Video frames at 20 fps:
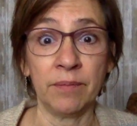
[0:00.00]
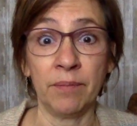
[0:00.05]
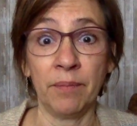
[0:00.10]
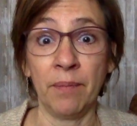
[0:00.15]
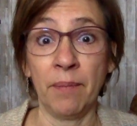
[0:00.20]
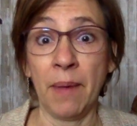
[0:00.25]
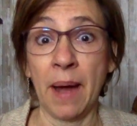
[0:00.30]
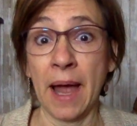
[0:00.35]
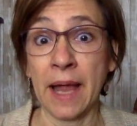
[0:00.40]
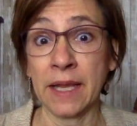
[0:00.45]

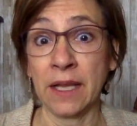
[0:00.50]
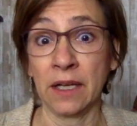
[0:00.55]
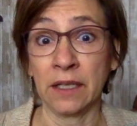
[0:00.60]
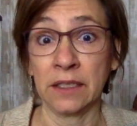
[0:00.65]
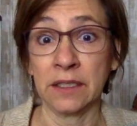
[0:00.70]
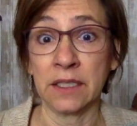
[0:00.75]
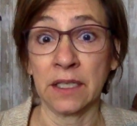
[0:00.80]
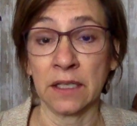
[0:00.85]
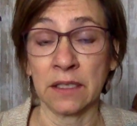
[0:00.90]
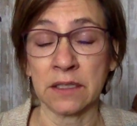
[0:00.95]
my young
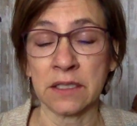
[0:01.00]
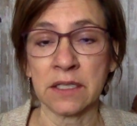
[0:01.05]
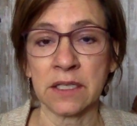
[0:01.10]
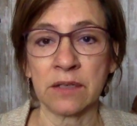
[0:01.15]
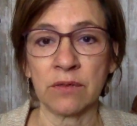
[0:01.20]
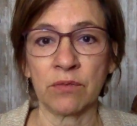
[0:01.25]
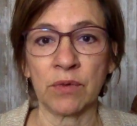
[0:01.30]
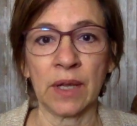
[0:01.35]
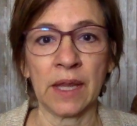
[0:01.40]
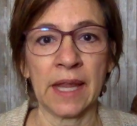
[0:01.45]
adults
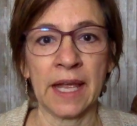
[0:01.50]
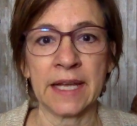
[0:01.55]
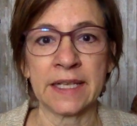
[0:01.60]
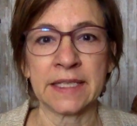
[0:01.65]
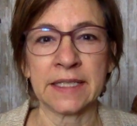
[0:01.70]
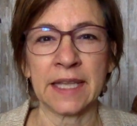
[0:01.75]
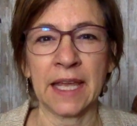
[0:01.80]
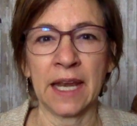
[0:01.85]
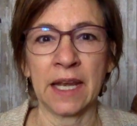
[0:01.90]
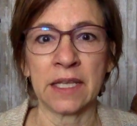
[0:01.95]
realize
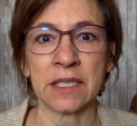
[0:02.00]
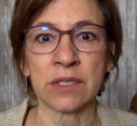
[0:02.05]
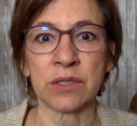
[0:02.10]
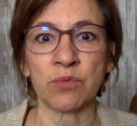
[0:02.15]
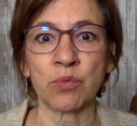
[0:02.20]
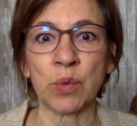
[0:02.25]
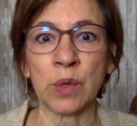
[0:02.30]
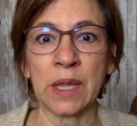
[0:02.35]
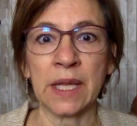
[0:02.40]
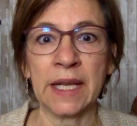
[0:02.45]
that it's
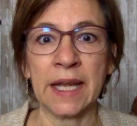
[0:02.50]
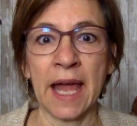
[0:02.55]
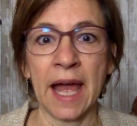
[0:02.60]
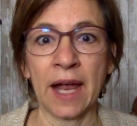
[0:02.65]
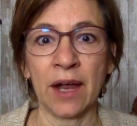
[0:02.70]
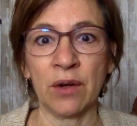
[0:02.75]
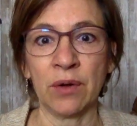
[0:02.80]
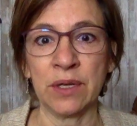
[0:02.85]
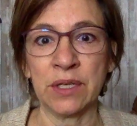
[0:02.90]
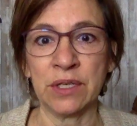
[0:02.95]
really
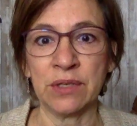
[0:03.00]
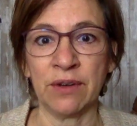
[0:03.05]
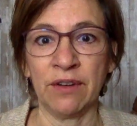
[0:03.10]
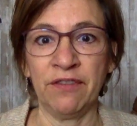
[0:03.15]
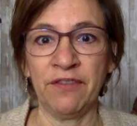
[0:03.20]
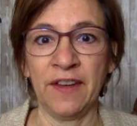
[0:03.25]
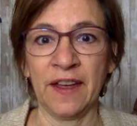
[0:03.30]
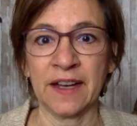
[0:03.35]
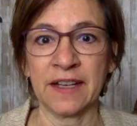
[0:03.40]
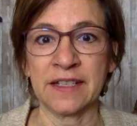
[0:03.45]
not going to
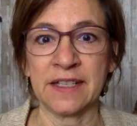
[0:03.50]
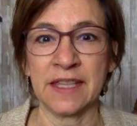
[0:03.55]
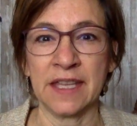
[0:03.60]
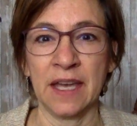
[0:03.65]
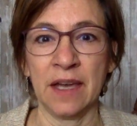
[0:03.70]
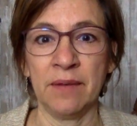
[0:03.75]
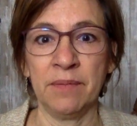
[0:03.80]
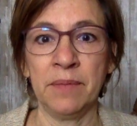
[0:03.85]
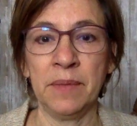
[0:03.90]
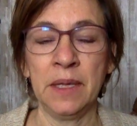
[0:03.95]
affect
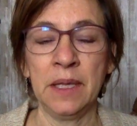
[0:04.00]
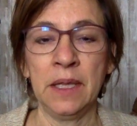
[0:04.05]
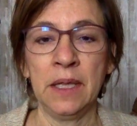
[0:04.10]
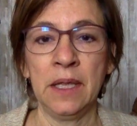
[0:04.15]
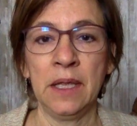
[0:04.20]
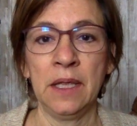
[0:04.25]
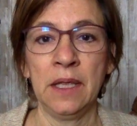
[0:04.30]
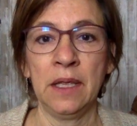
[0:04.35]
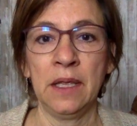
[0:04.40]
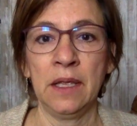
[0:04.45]
them,
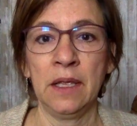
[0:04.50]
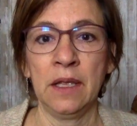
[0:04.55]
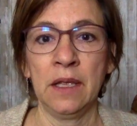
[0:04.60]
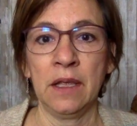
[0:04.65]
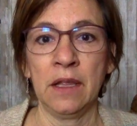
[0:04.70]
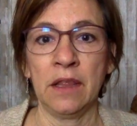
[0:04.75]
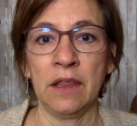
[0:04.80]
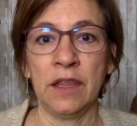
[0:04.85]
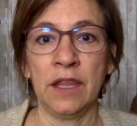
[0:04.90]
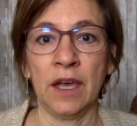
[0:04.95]

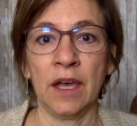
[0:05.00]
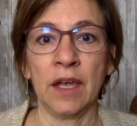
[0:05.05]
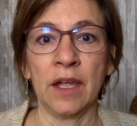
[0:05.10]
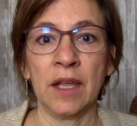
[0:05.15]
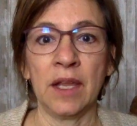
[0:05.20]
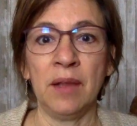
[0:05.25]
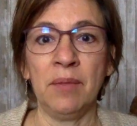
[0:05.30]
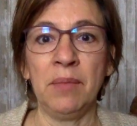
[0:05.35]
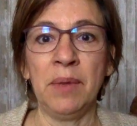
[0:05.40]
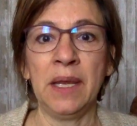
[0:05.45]
the
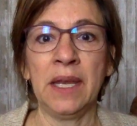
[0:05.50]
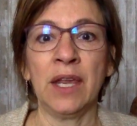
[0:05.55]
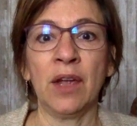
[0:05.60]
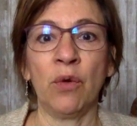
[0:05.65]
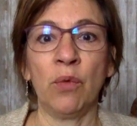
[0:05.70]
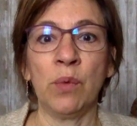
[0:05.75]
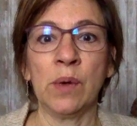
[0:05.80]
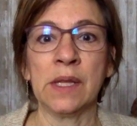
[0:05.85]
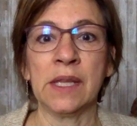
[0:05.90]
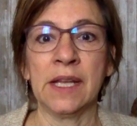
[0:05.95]
immediate
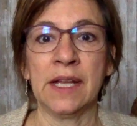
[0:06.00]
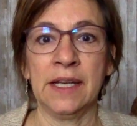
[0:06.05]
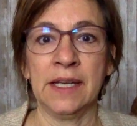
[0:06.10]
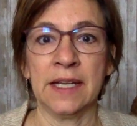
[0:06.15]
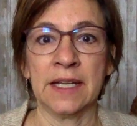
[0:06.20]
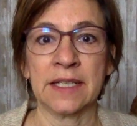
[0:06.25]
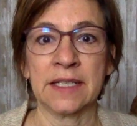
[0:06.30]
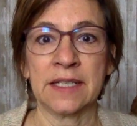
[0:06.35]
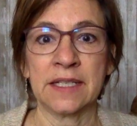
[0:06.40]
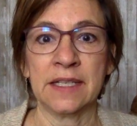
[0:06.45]

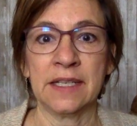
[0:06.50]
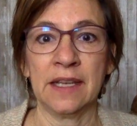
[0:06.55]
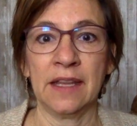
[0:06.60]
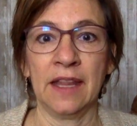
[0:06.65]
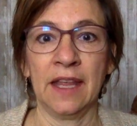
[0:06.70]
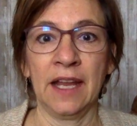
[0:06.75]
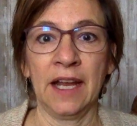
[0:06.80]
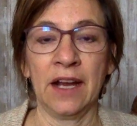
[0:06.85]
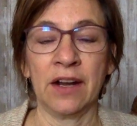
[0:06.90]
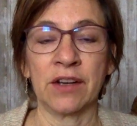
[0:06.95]
willingness
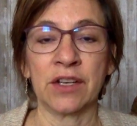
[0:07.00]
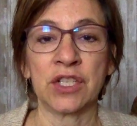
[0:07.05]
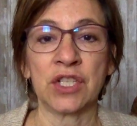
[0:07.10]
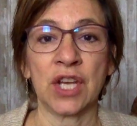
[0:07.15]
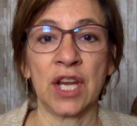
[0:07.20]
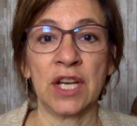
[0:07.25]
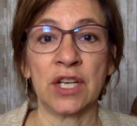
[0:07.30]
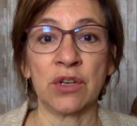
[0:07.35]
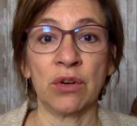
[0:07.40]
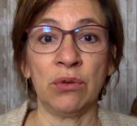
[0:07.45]
they are to
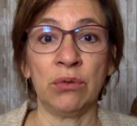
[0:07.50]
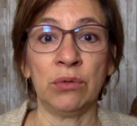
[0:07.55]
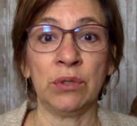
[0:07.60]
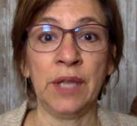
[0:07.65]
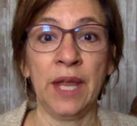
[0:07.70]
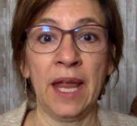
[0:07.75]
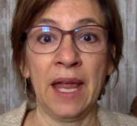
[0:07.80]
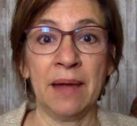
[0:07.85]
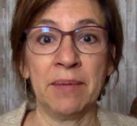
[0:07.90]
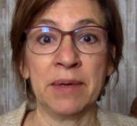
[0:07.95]
change old
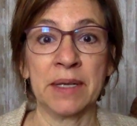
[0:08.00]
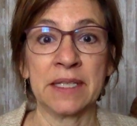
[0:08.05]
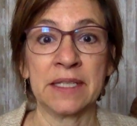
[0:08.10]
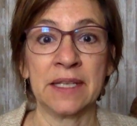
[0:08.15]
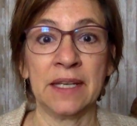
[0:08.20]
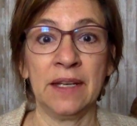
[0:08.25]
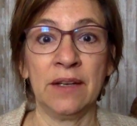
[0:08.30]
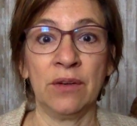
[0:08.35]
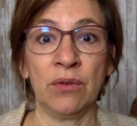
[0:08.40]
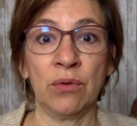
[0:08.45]
habits
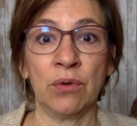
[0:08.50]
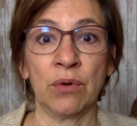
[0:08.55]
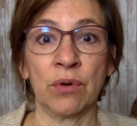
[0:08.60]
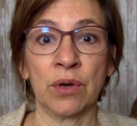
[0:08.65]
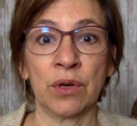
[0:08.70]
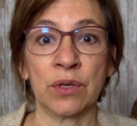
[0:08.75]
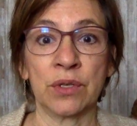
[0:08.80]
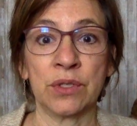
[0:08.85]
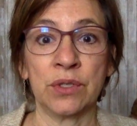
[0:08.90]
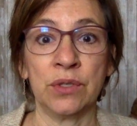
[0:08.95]
in
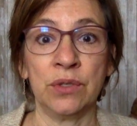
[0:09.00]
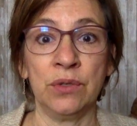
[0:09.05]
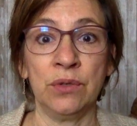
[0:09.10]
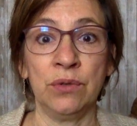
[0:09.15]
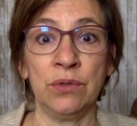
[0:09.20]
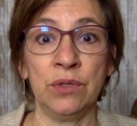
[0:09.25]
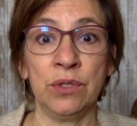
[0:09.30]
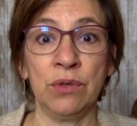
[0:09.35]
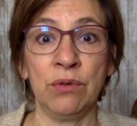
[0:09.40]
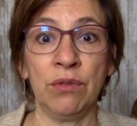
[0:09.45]
order
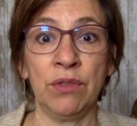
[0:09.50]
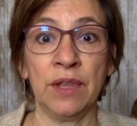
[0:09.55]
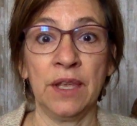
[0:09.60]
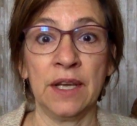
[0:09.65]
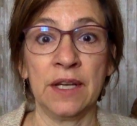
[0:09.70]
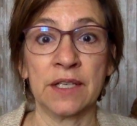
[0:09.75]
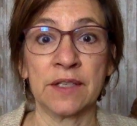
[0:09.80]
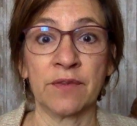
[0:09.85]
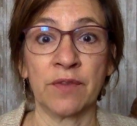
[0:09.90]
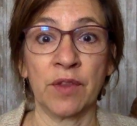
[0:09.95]
to do
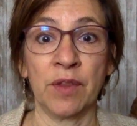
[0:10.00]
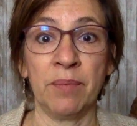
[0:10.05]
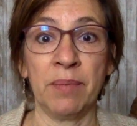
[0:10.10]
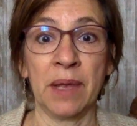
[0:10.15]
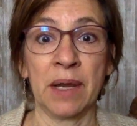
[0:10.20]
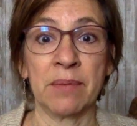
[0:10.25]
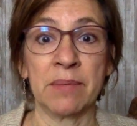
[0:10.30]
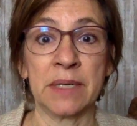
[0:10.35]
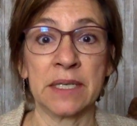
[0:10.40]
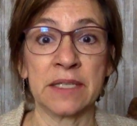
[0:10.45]
things for the
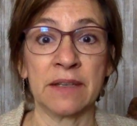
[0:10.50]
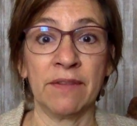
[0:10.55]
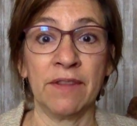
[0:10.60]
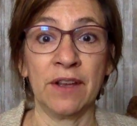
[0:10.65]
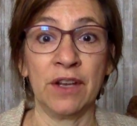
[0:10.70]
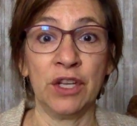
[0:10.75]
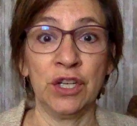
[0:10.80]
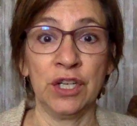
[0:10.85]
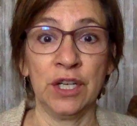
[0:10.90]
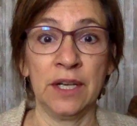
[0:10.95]
betterment of the
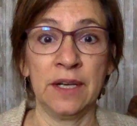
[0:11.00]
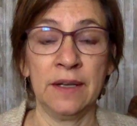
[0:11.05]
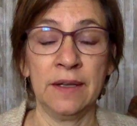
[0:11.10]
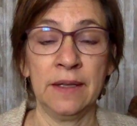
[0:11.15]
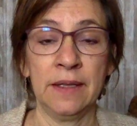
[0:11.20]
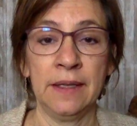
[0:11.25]
good.